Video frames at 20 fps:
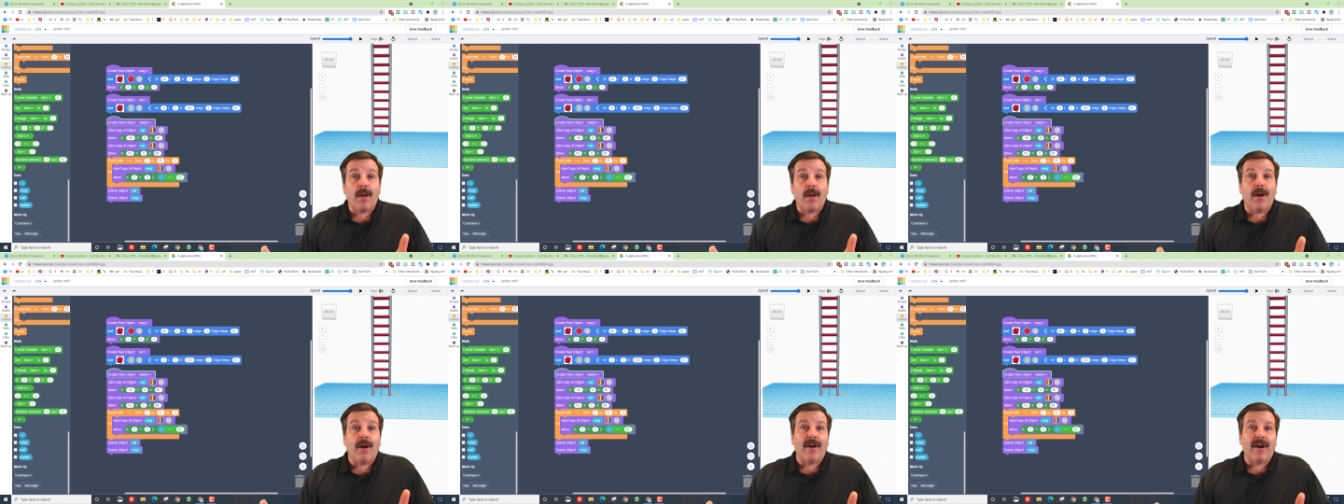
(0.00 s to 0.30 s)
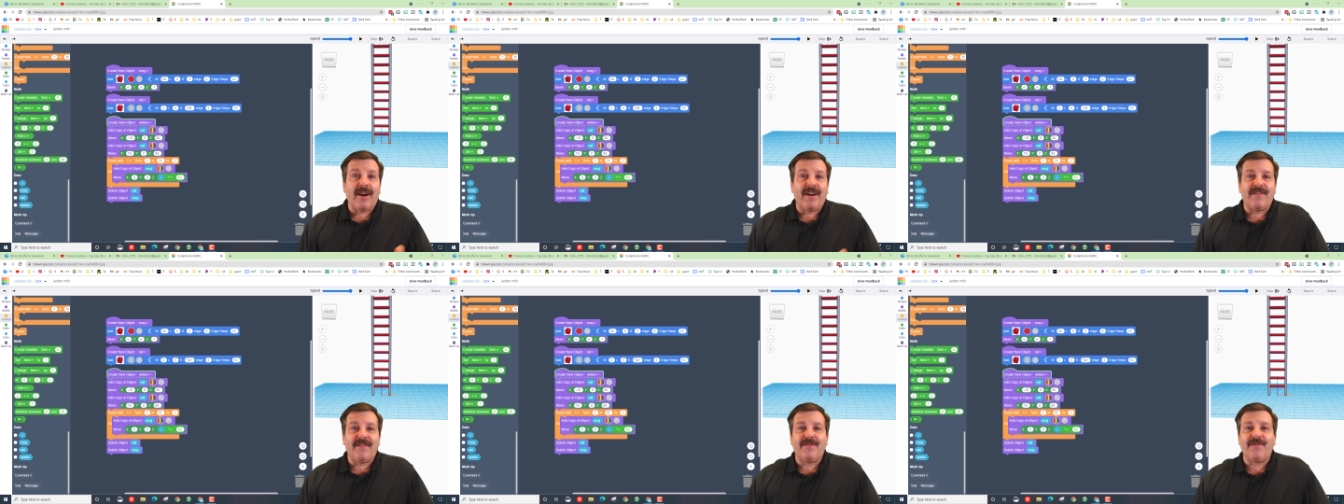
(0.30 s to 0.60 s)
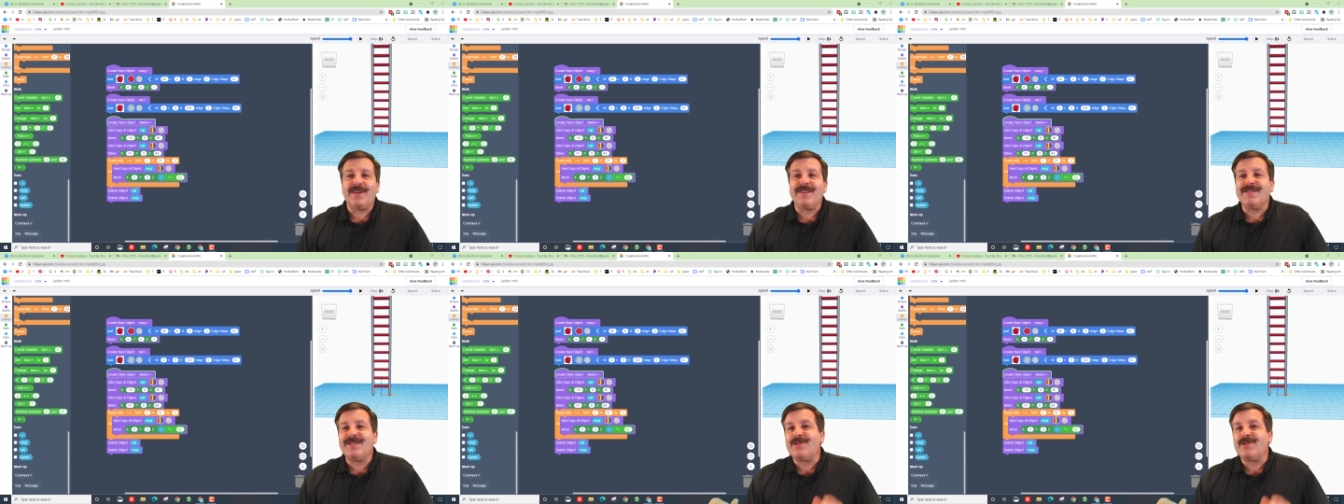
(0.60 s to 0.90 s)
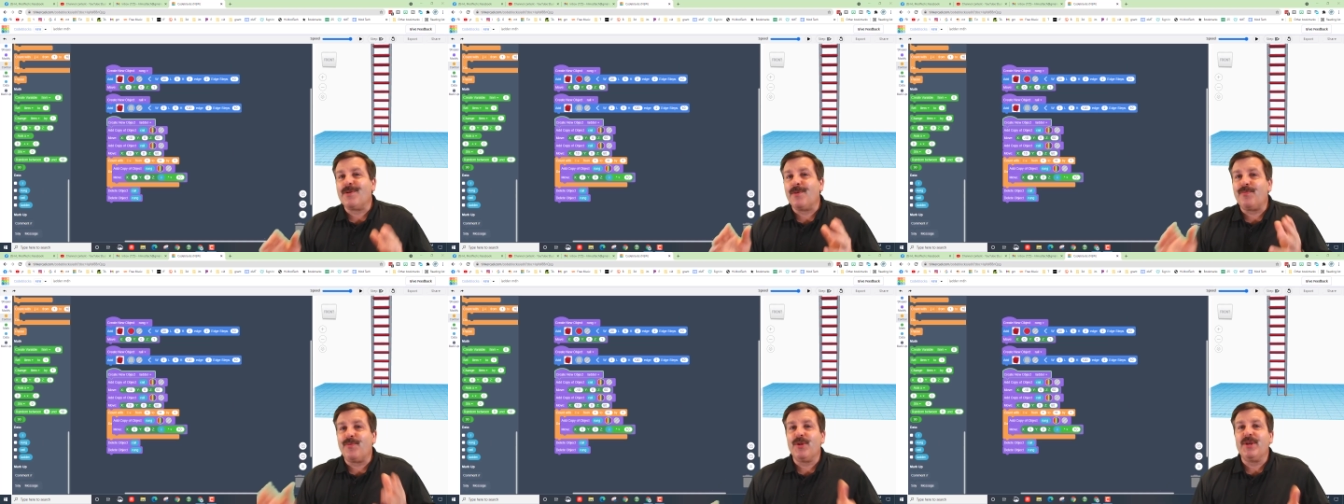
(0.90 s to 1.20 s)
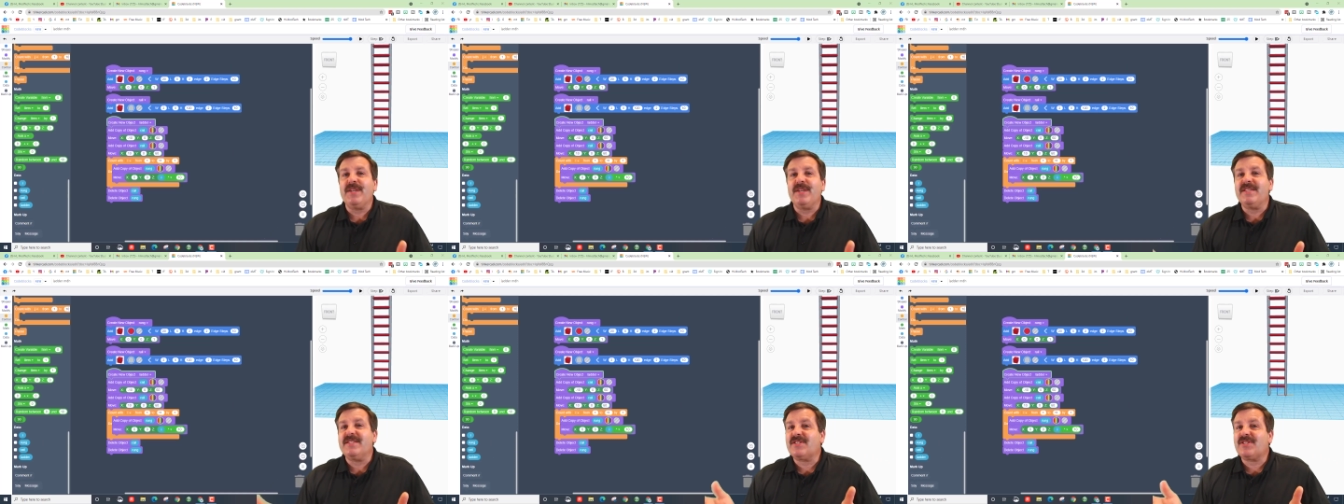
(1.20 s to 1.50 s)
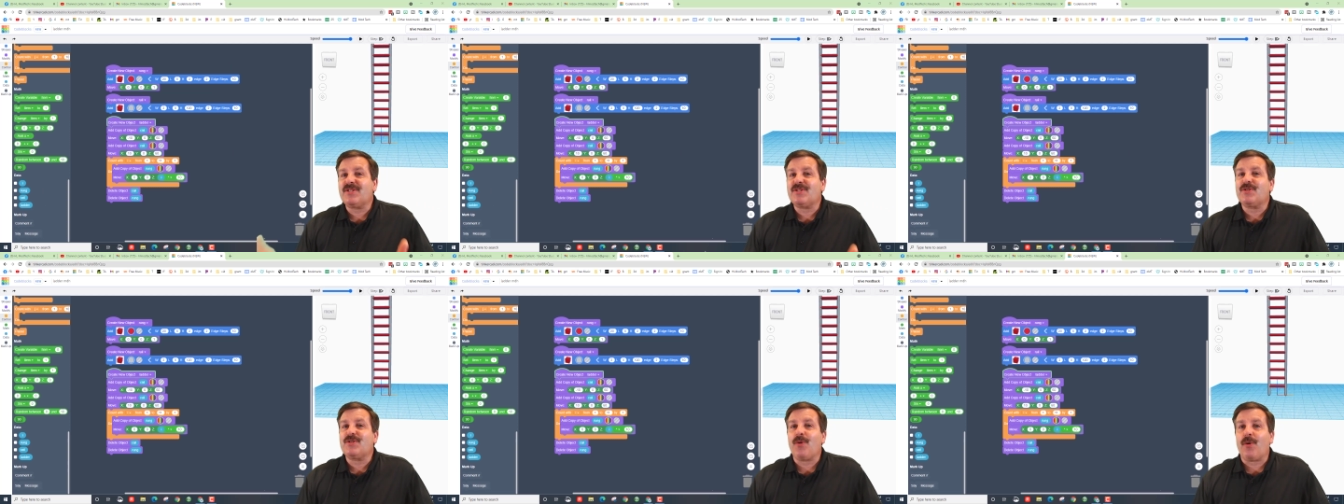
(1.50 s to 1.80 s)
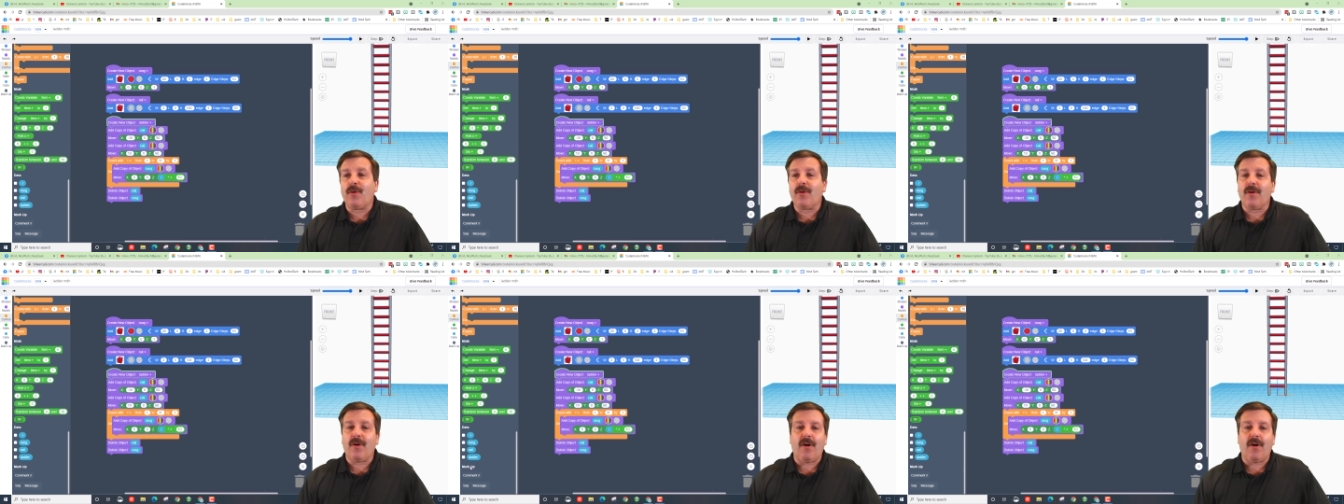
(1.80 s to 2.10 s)
Alrighty, friends, so please
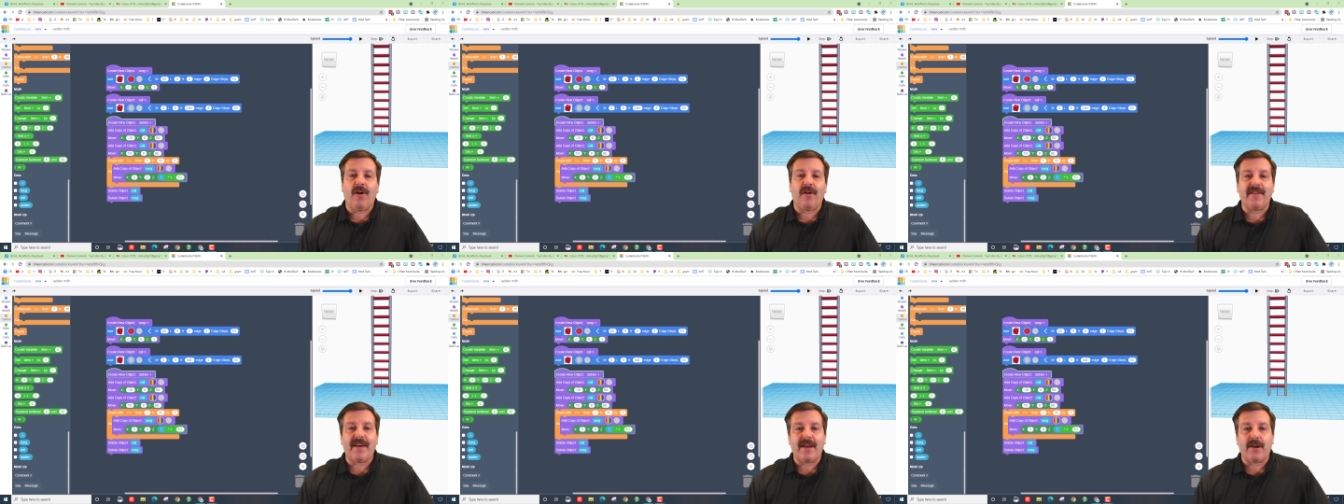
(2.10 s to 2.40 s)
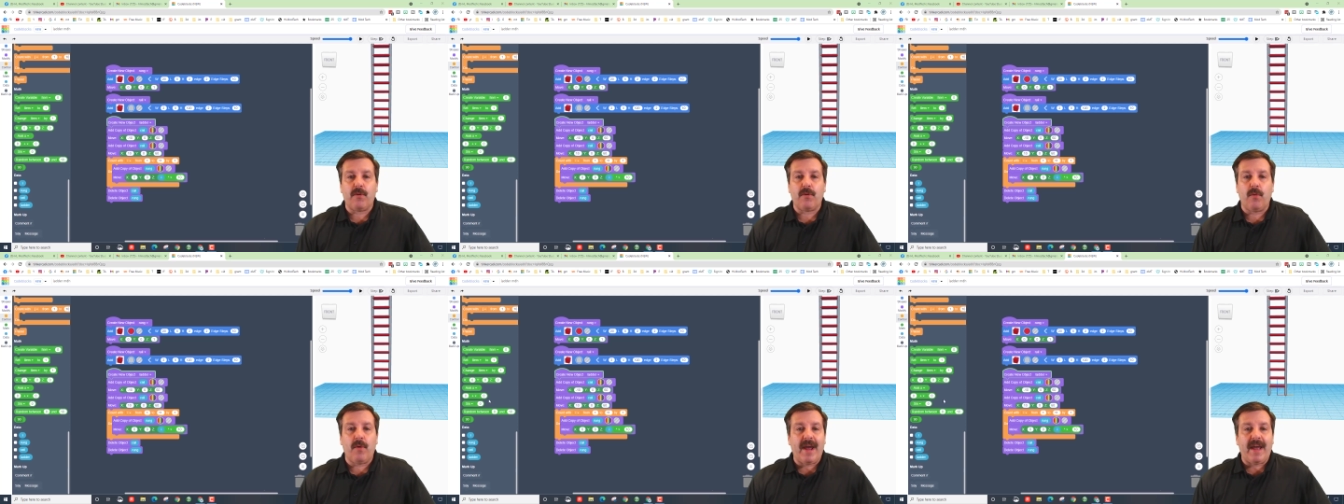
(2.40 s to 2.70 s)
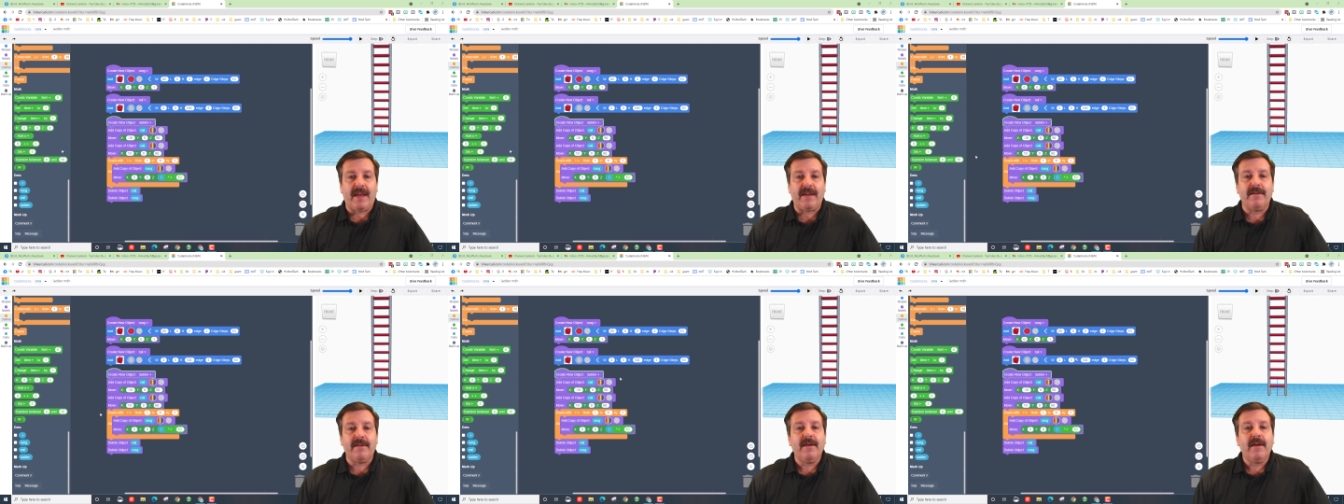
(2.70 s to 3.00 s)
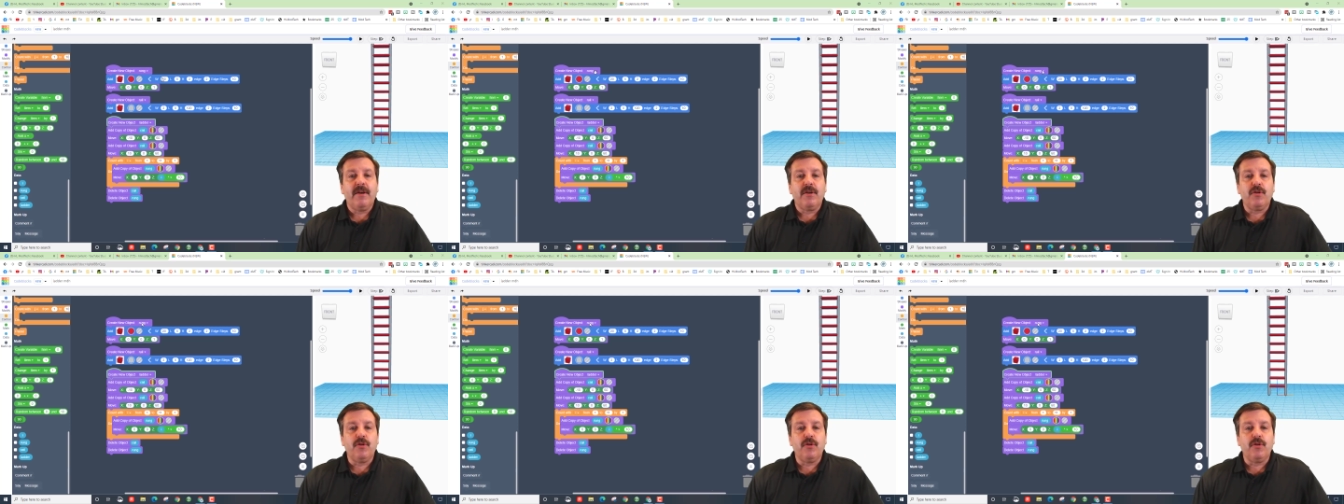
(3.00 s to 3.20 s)
store all that away.